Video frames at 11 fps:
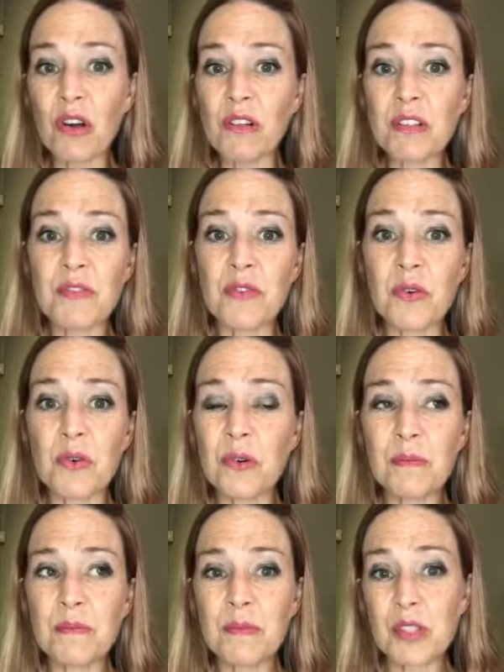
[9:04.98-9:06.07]
goals
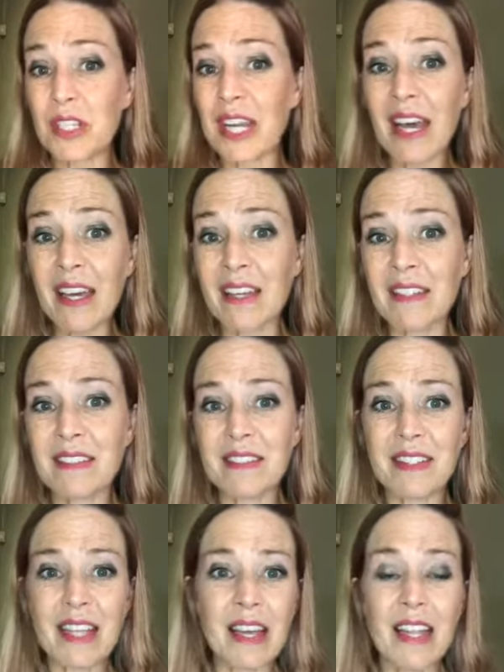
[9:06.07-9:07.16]
for today,
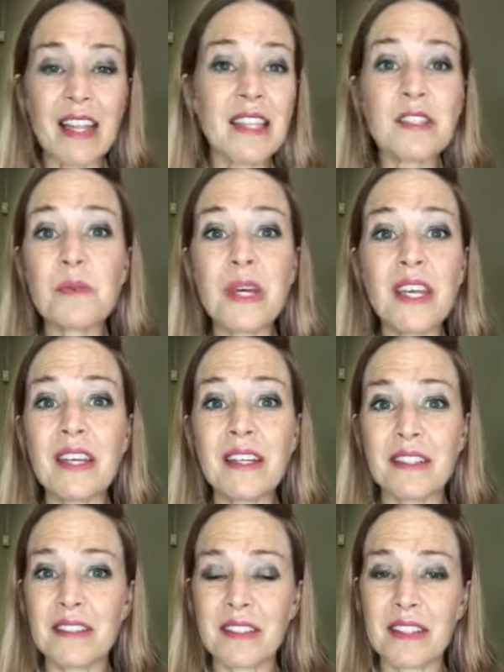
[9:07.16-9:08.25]
this
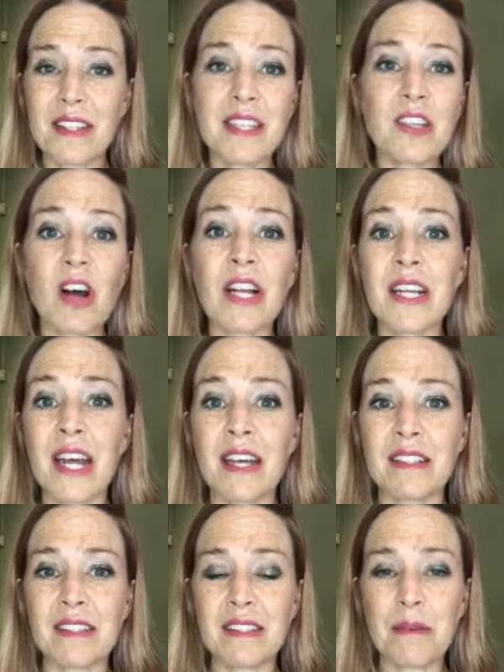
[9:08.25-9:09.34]
week, these
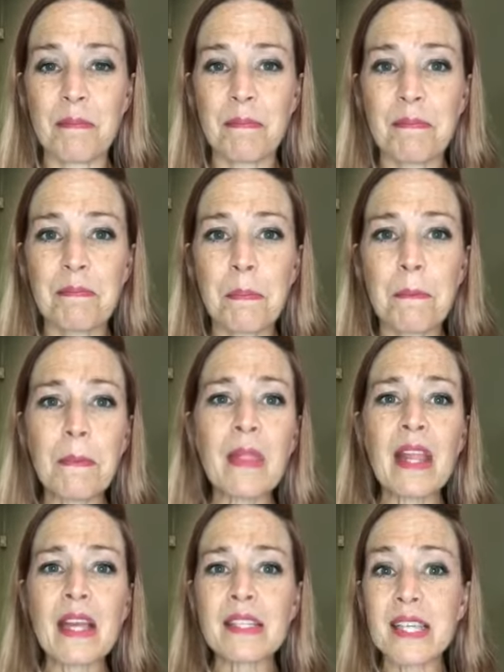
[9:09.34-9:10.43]
holidays.
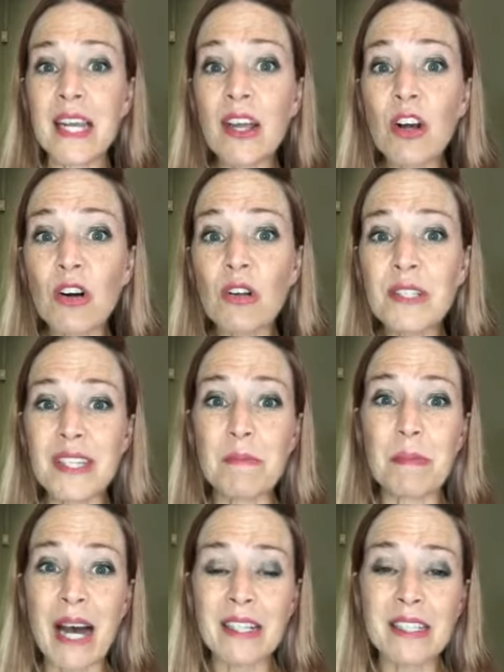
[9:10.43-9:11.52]
Setting goals in
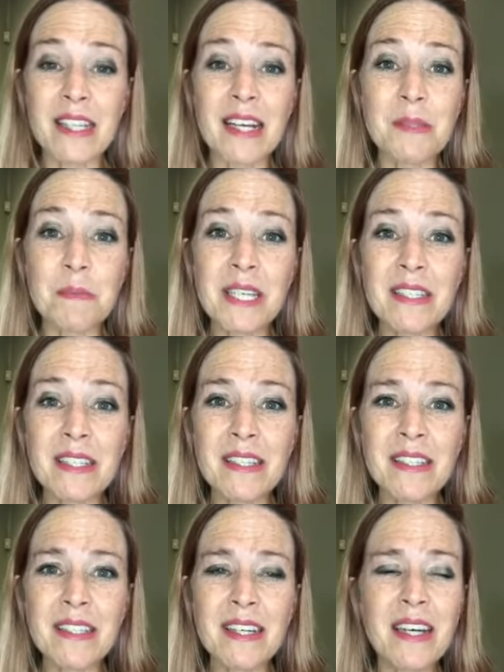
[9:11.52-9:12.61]
bite sized
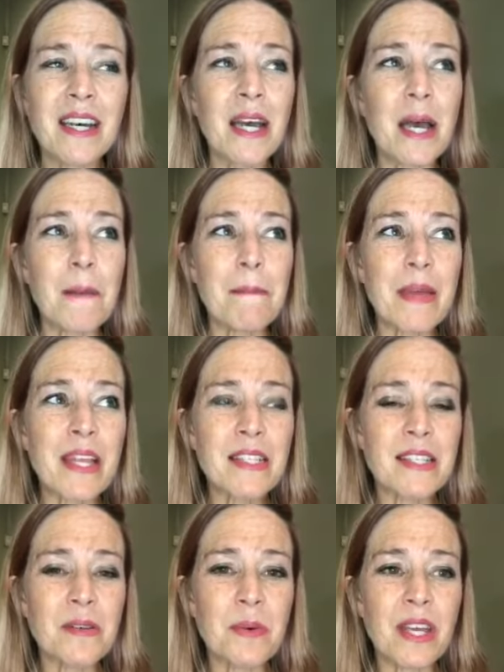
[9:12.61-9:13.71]
pieces
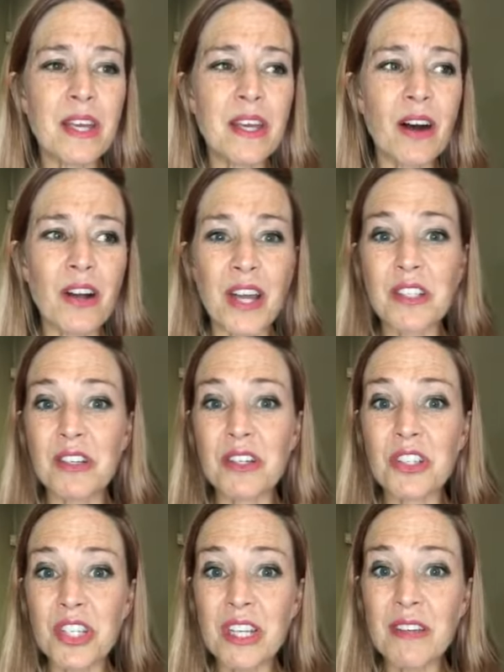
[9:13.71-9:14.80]
means that we are going to
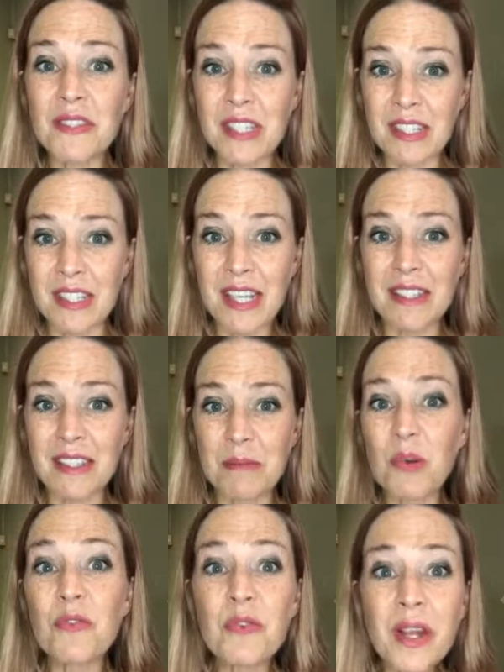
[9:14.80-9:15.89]
achieve success
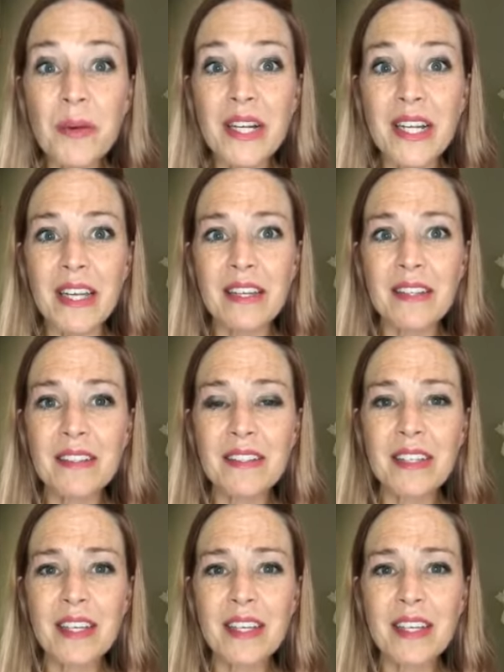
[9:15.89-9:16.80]
more frequently.